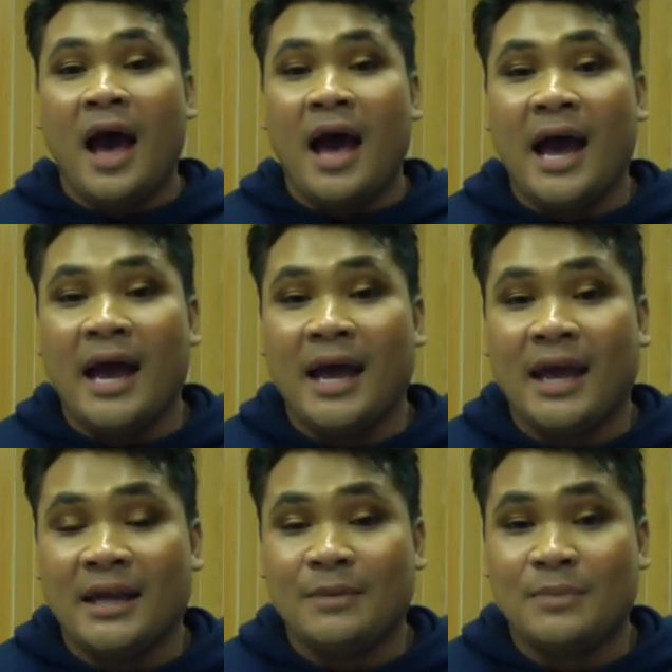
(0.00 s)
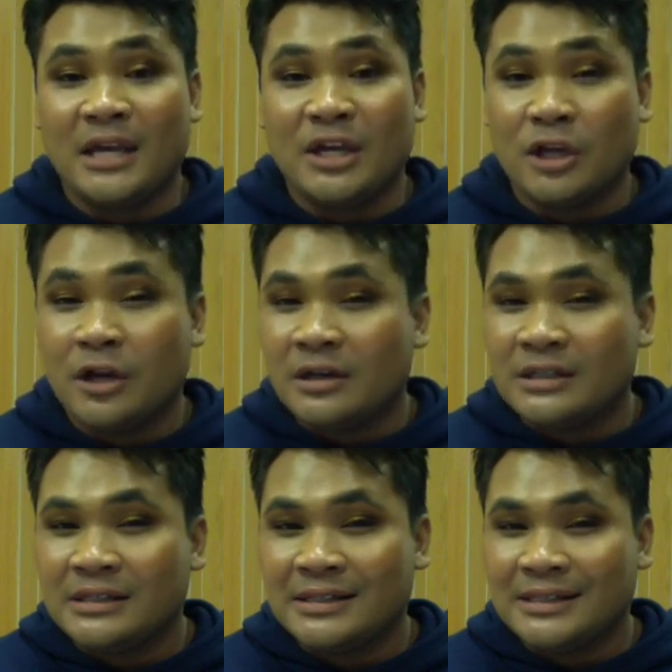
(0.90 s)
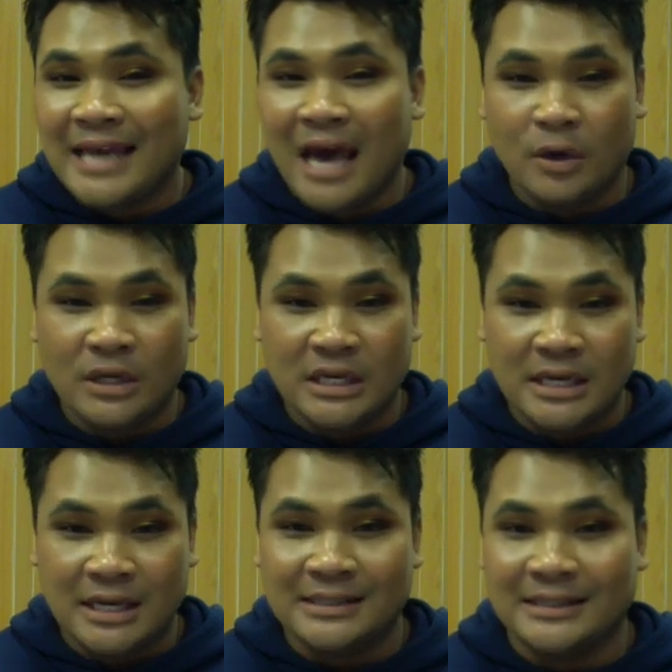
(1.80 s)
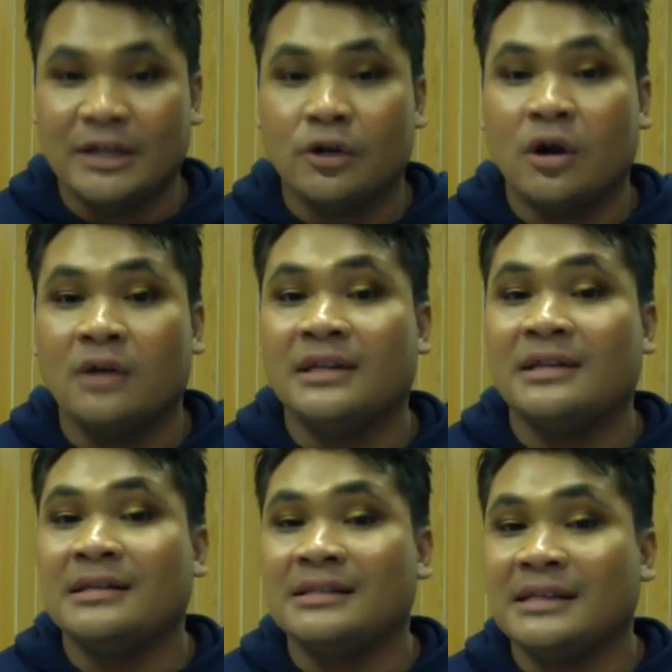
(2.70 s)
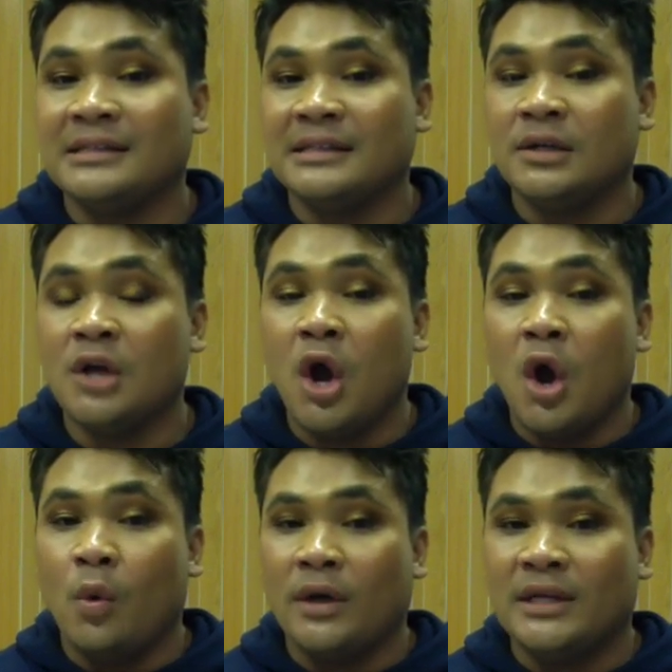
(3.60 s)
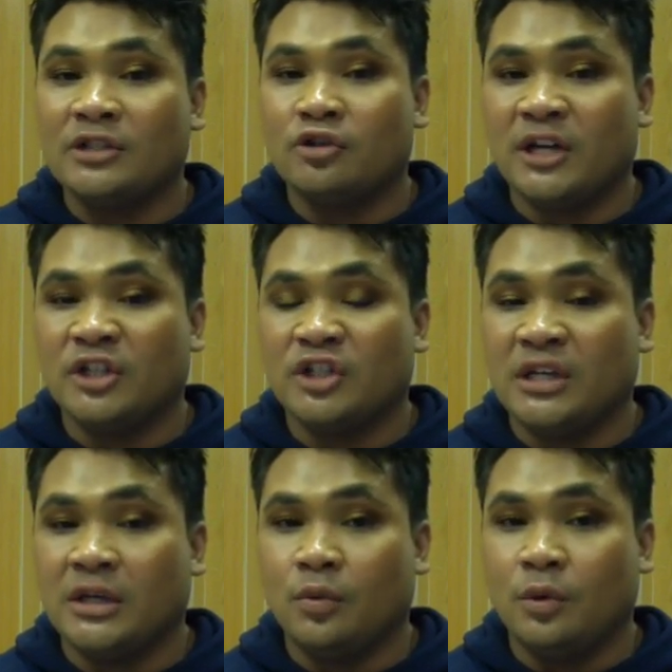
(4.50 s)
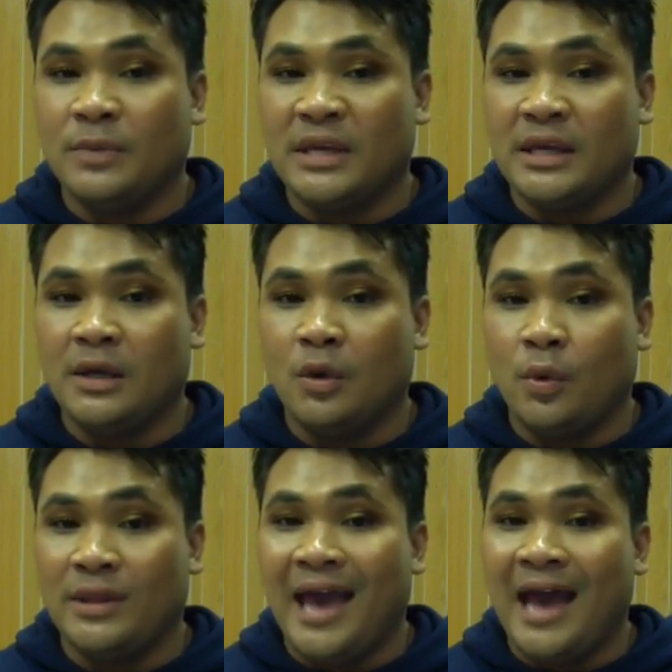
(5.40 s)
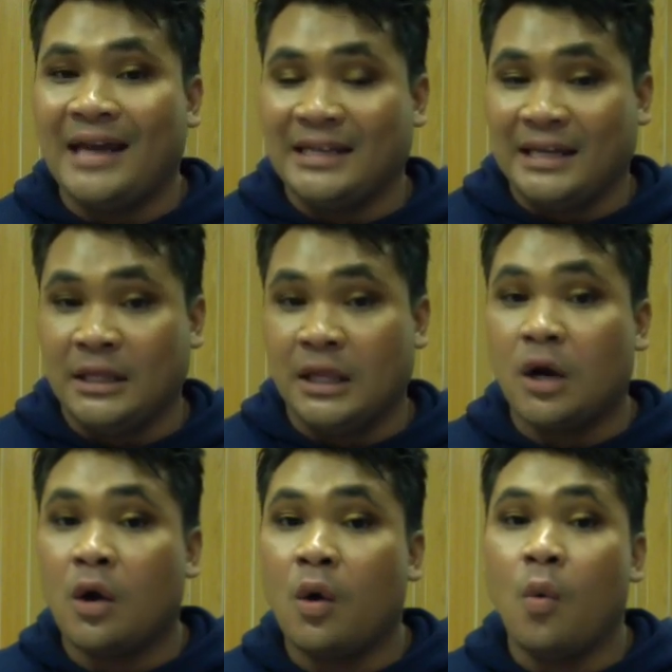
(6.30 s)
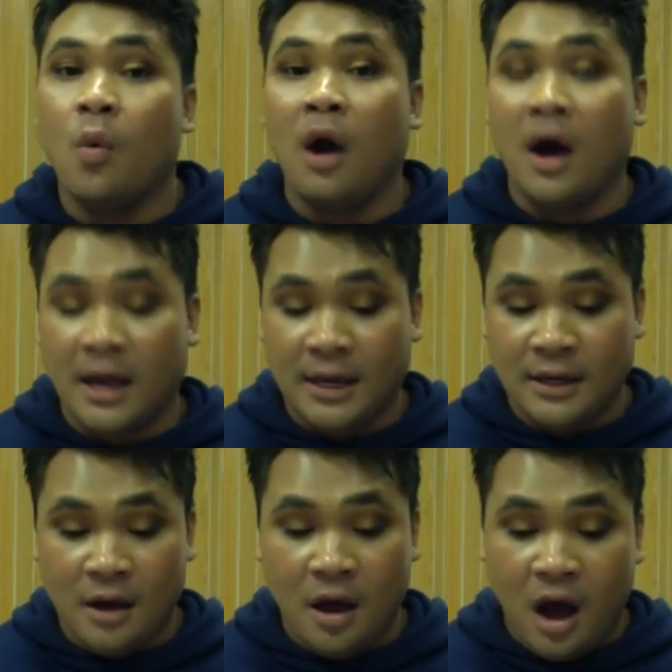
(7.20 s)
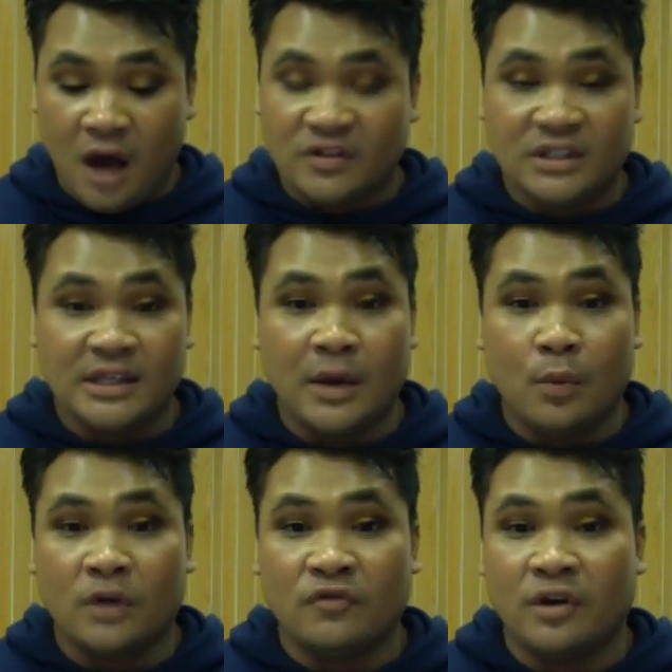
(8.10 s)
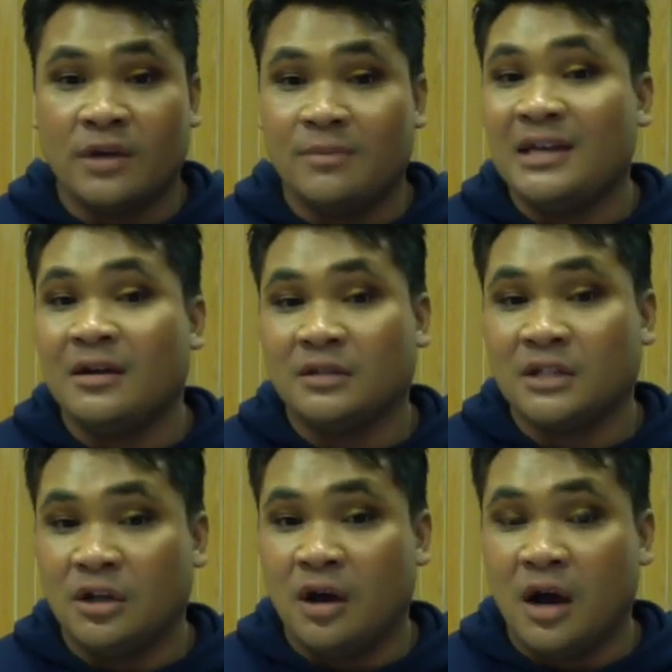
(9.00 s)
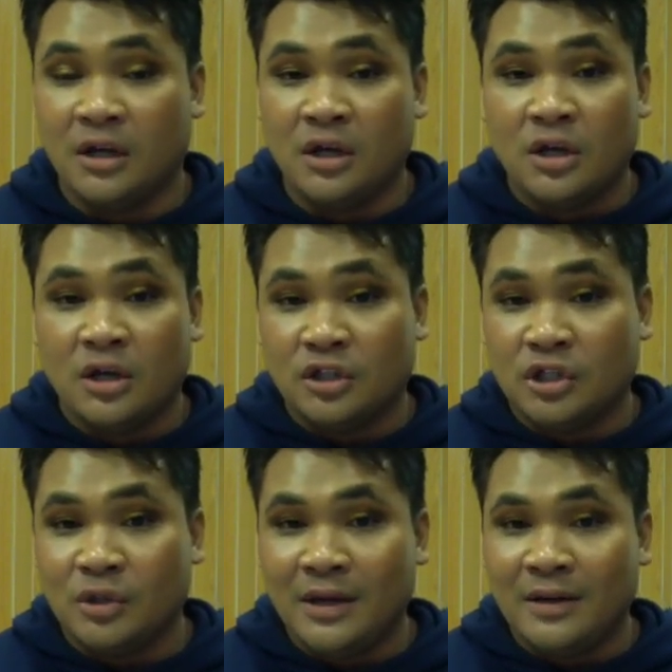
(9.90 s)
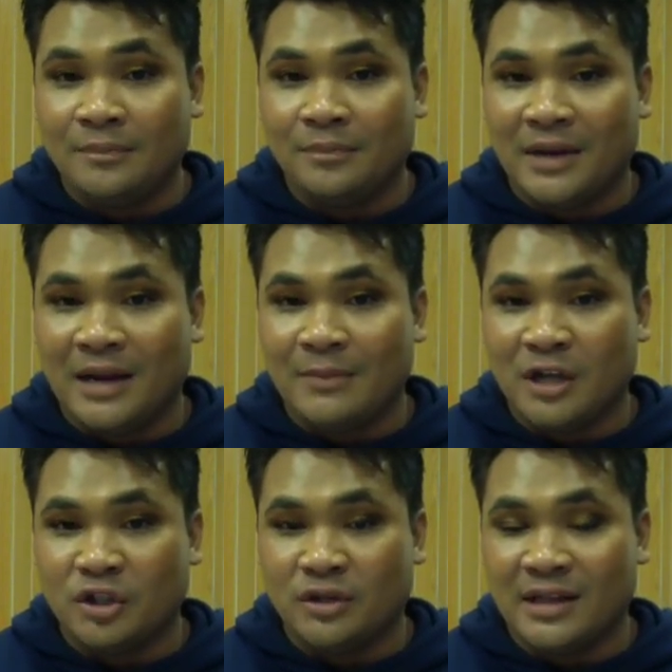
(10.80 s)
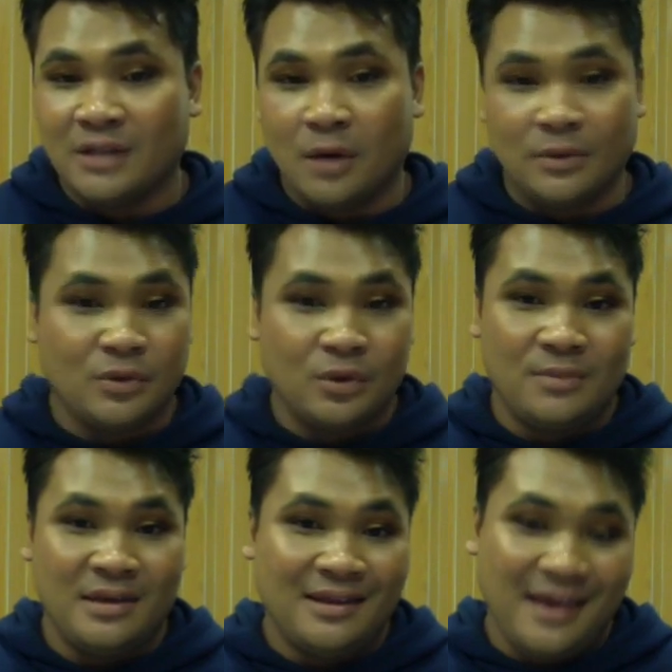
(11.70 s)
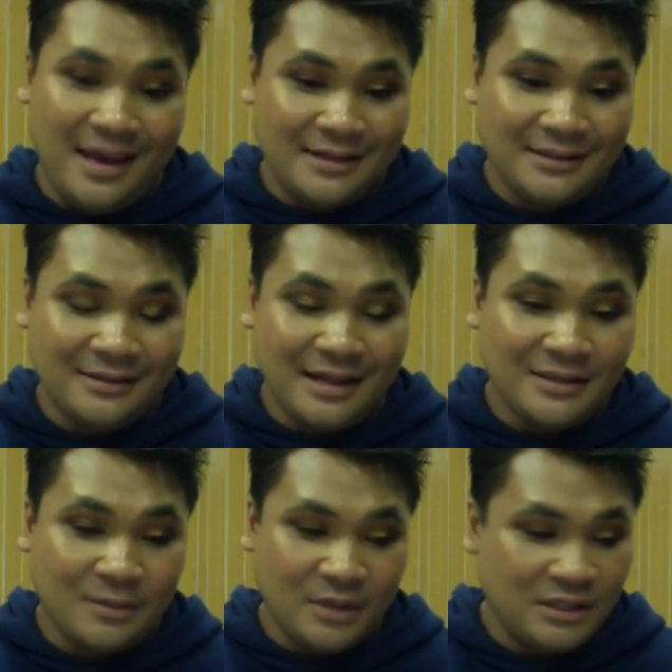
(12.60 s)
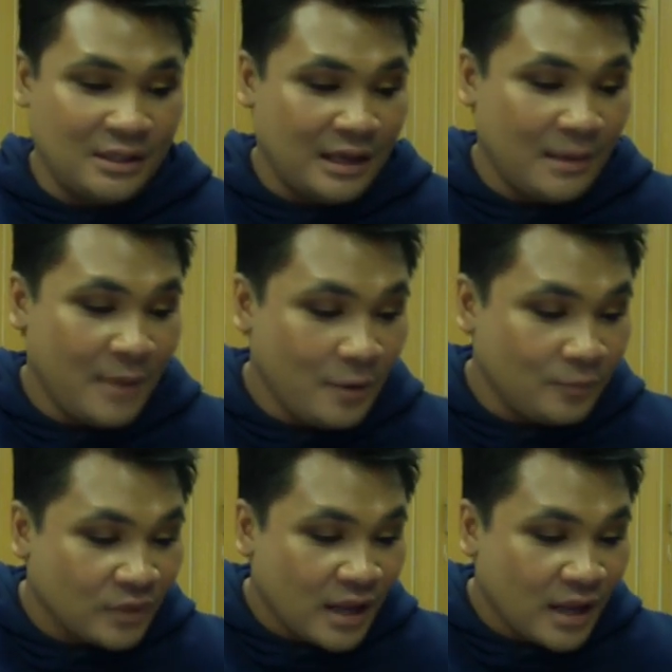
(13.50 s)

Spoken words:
I'd be curious to see how he does later on in the season, what his strategy will be with adding in the quad. Obviously, it worked for him here to not do it, but I'm not sure that's always going to be the case. That's something to think about.